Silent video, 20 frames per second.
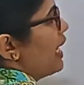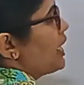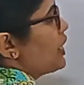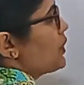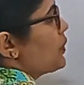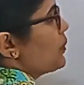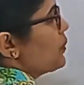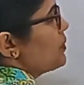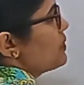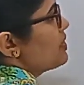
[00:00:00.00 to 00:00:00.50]

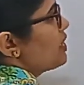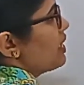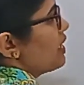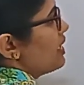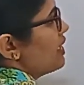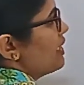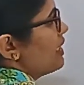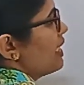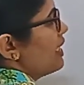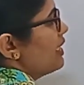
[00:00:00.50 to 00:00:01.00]
8 twos
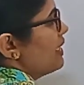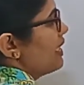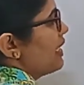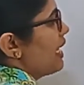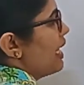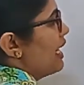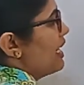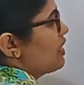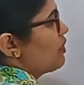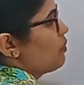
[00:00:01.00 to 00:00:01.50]
are,
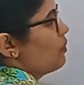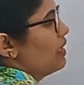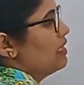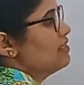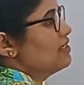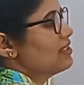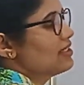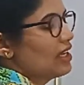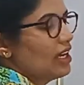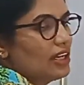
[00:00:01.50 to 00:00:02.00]
then 8
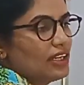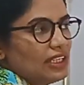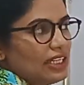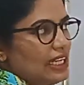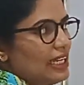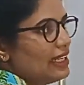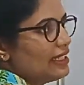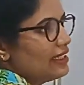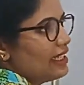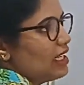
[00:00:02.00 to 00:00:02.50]
ones are.
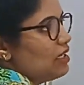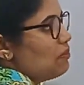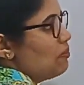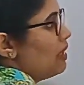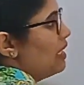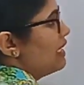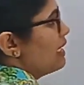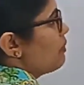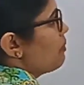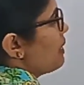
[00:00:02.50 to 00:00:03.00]
Then
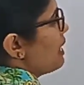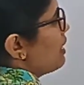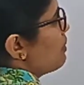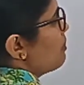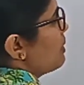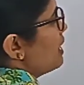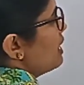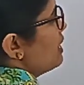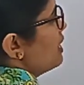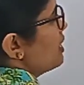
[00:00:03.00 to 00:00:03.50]

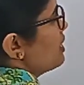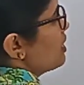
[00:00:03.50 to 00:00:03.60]
multiply by